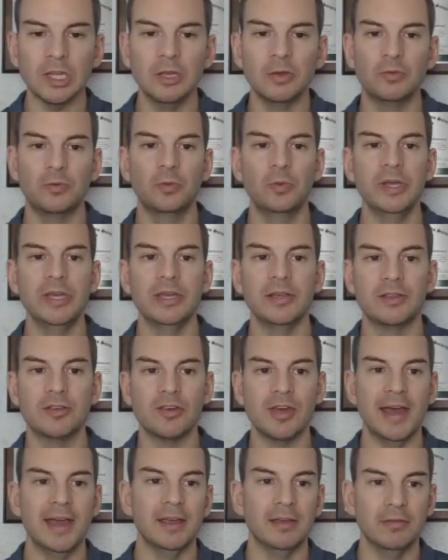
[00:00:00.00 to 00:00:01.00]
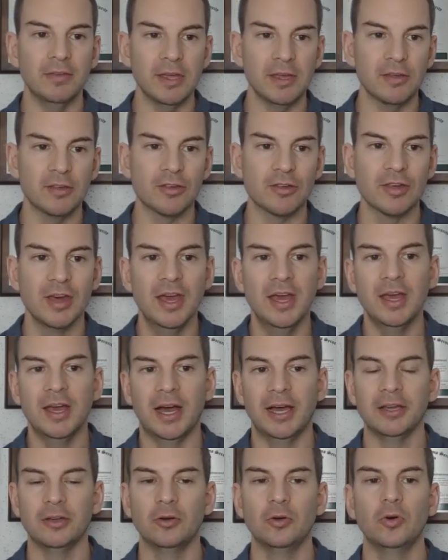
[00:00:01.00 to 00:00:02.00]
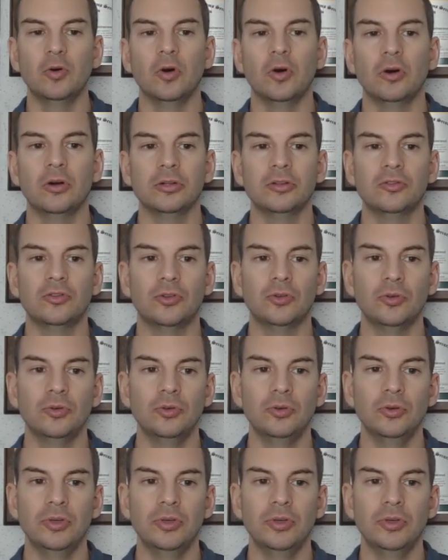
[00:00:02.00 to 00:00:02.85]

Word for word: If we check this, I go on to